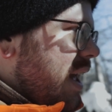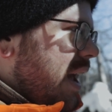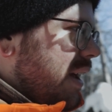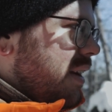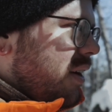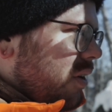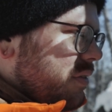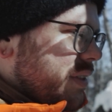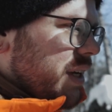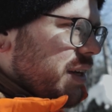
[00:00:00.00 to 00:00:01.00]
and all of
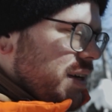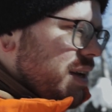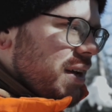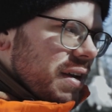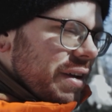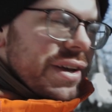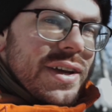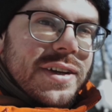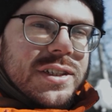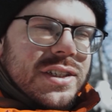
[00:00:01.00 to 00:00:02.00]
a sudden
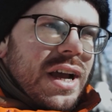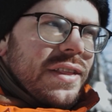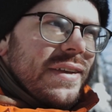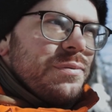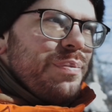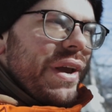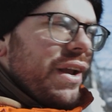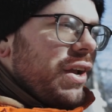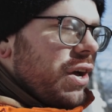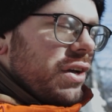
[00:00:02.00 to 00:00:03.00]
just got this
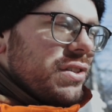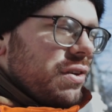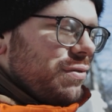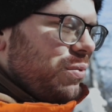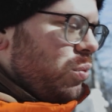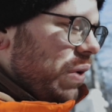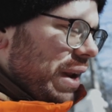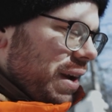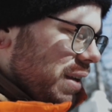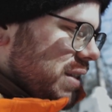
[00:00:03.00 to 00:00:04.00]
big gust of
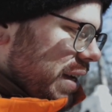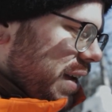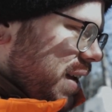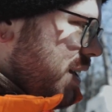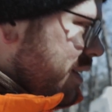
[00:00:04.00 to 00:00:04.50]
wind. It's like